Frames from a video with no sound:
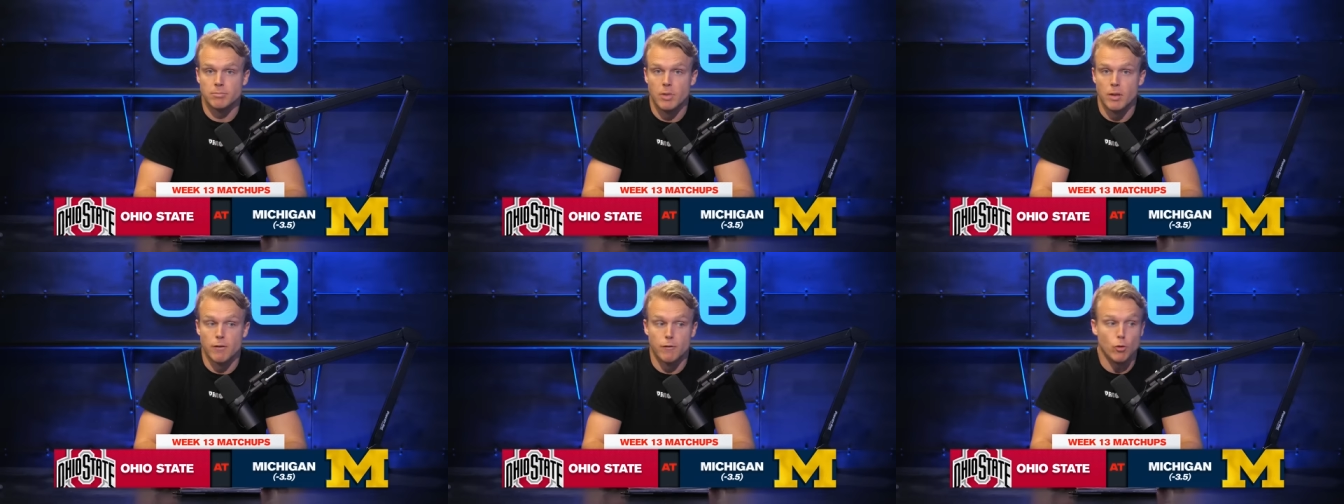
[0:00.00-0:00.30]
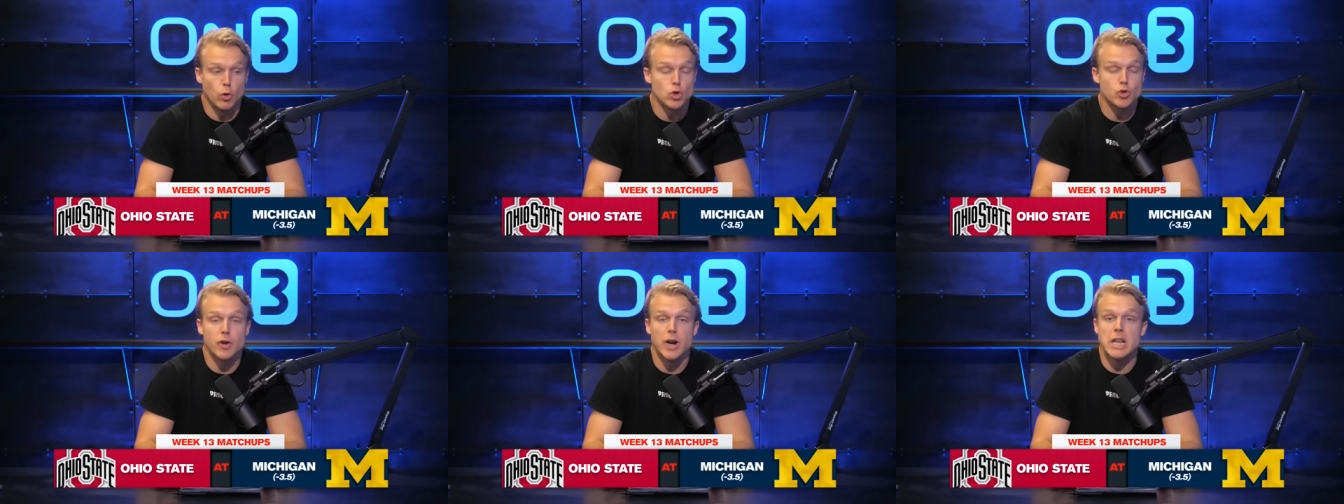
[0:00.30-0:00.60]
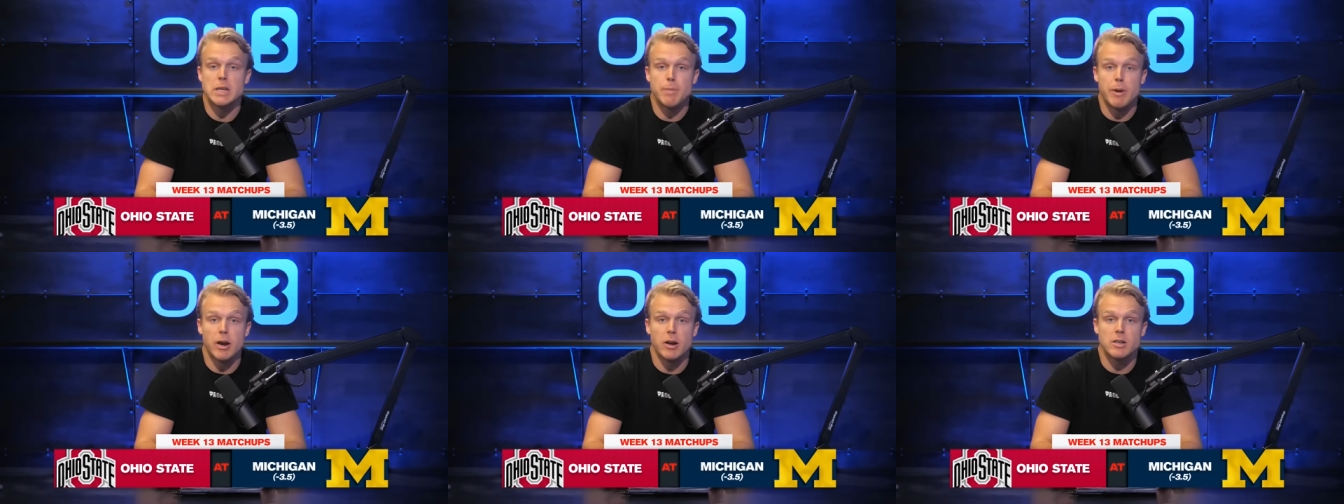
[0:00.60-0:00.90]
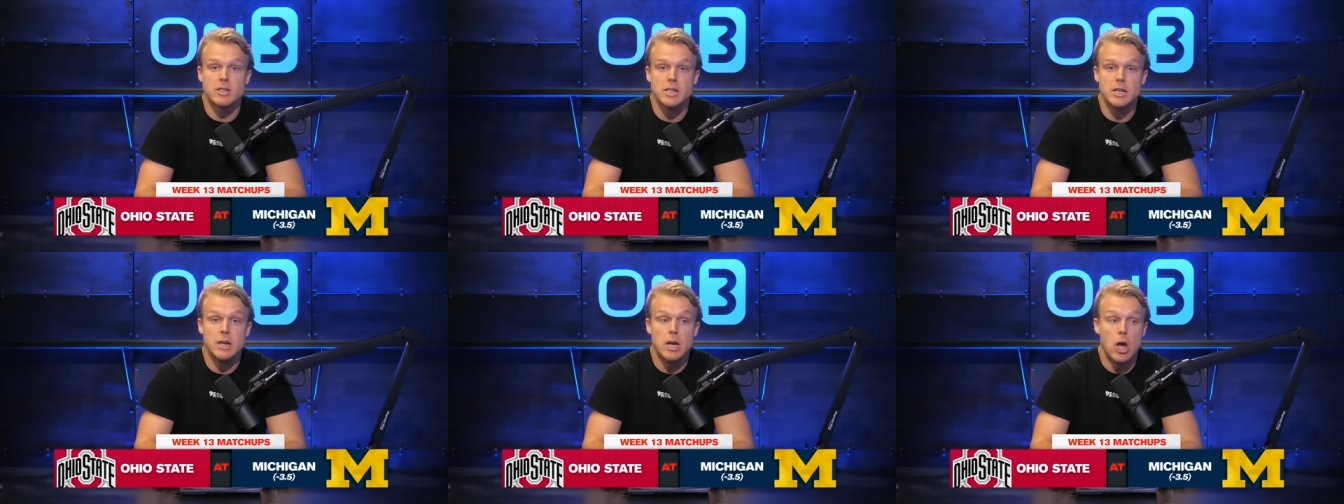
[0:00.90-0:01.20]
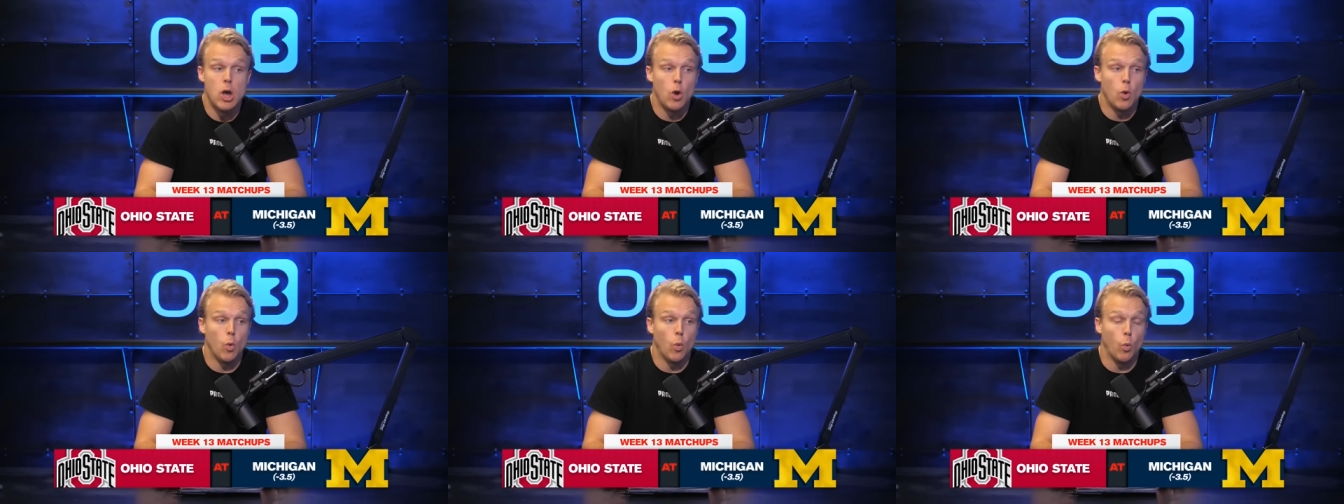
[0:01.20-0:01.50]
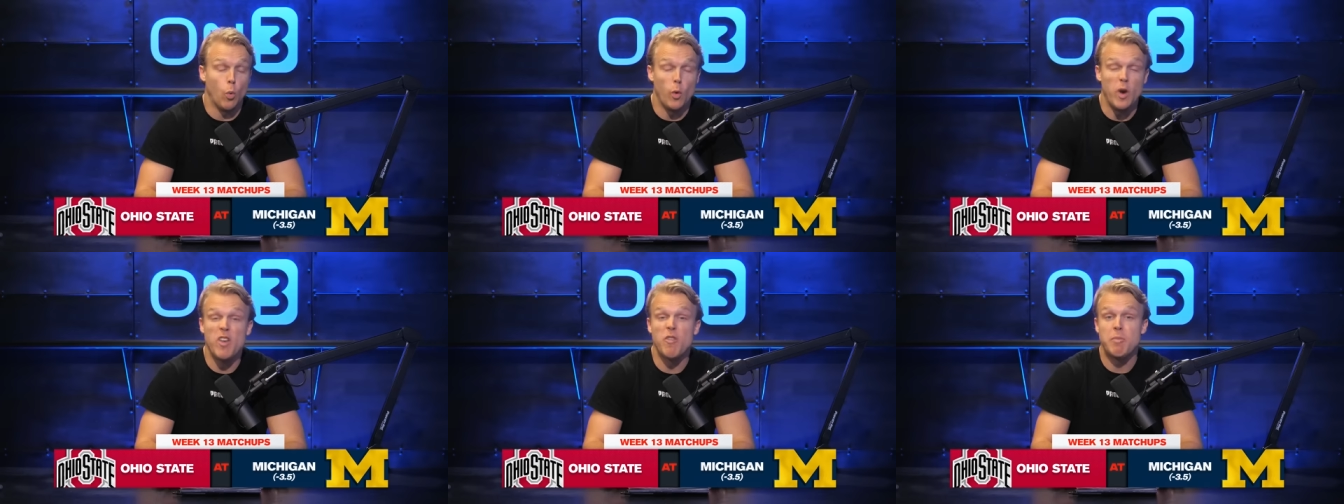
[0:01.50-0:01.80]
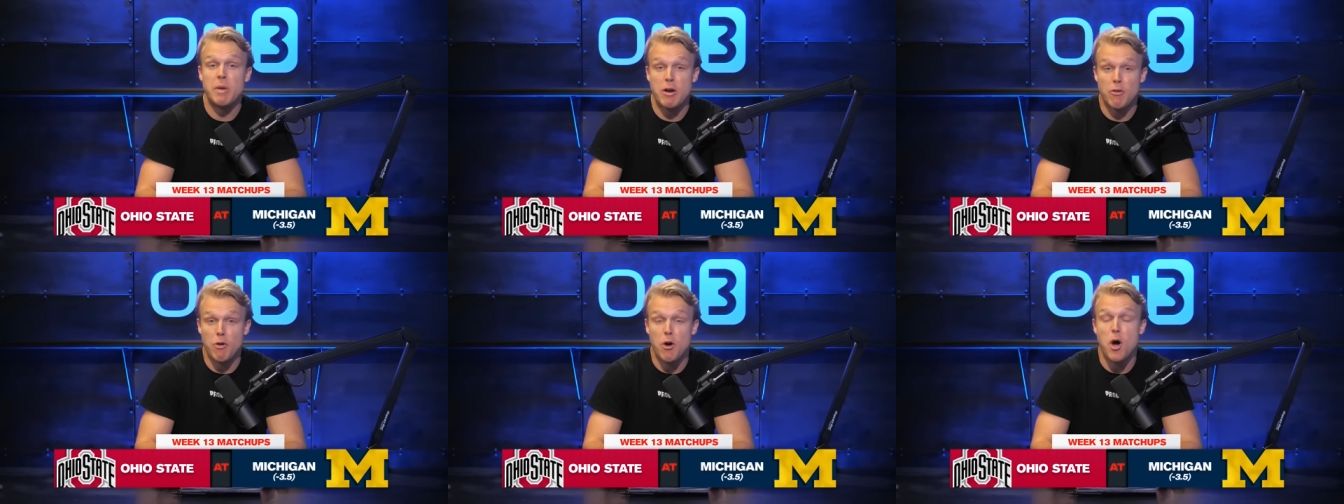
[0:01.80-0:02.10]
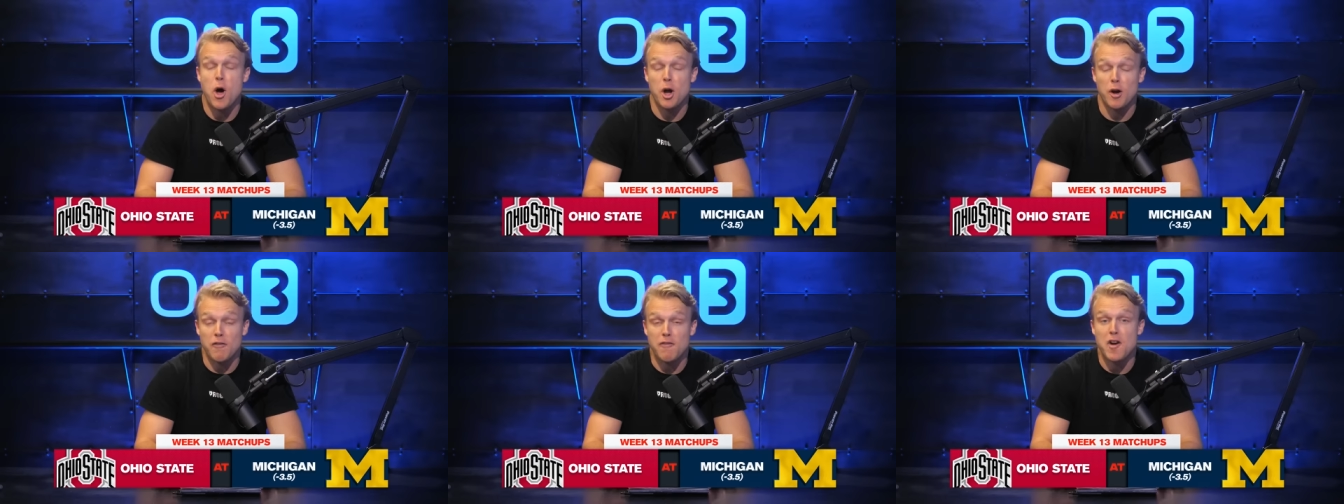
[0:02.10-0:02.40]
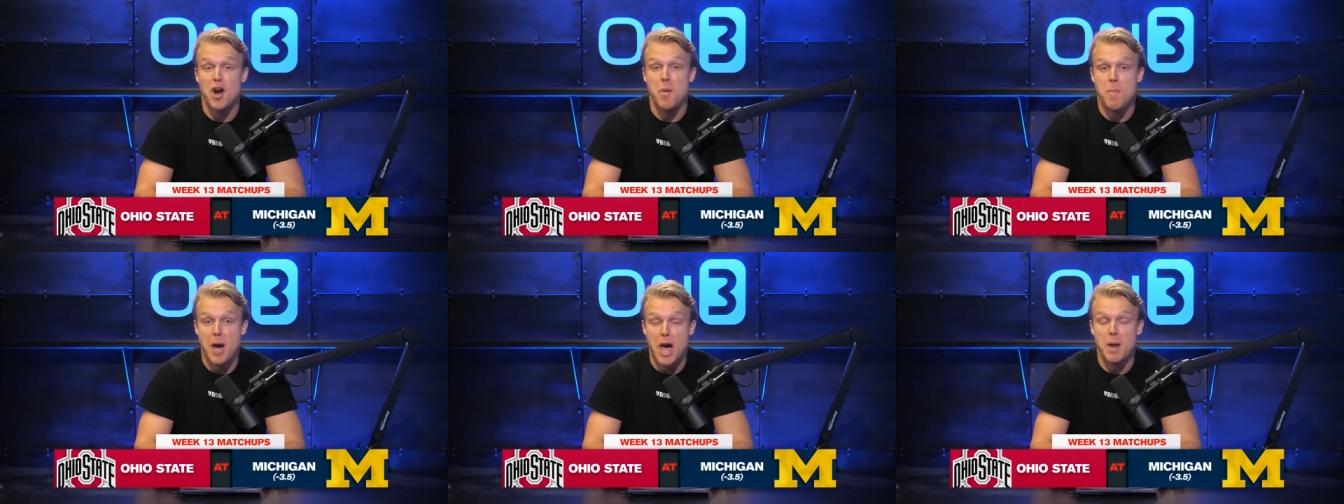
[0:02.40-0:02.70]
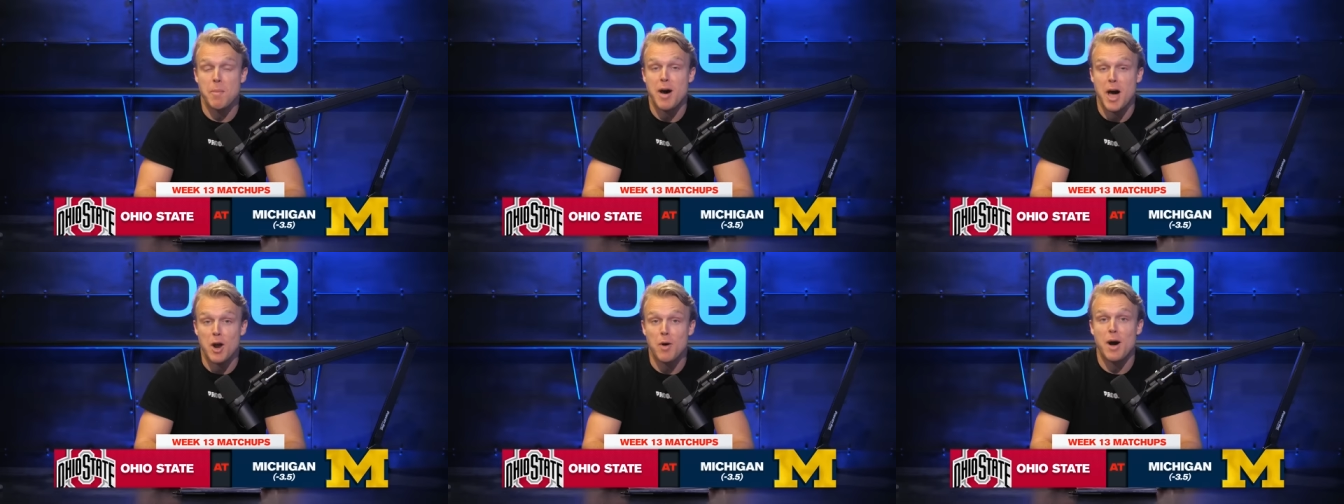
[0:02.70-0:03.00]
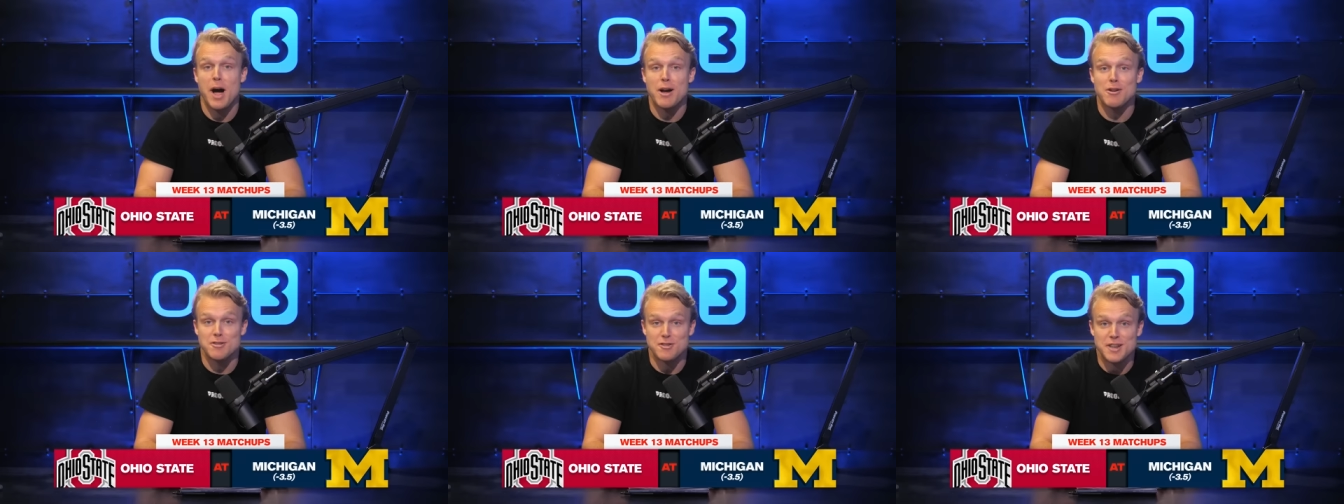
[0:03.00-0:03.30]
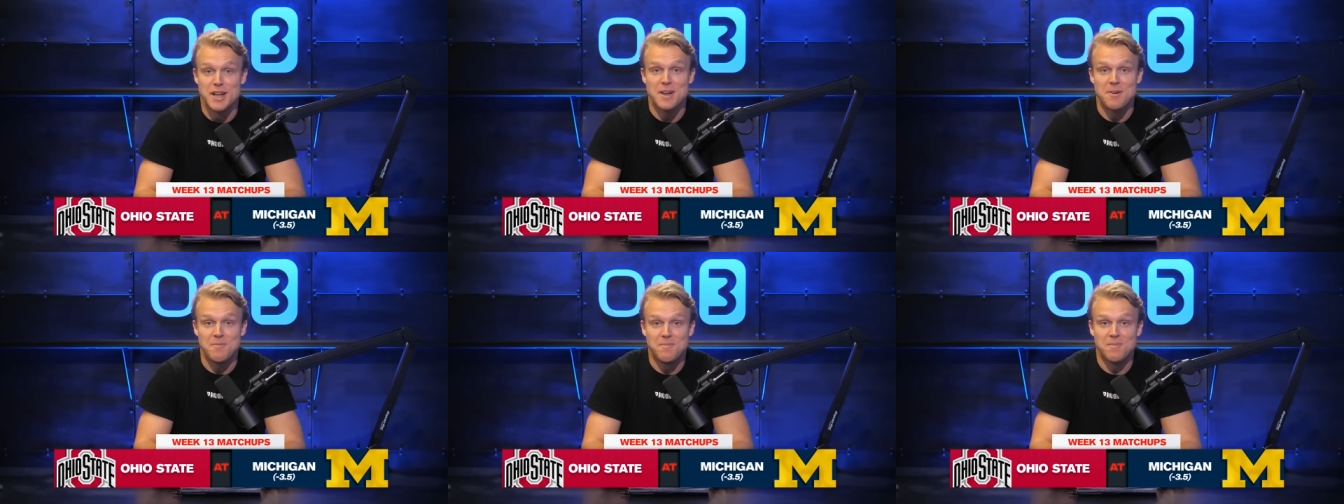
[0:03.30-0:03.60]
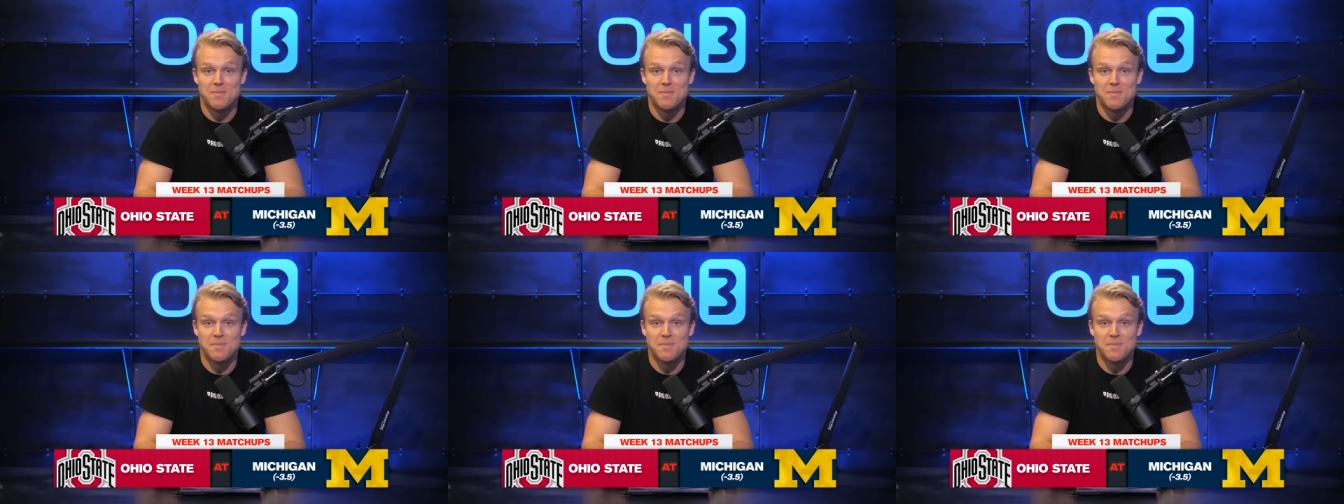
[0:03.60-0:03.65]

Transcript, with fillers: Full transparency, we've been wrong a fair amount about Ohio State,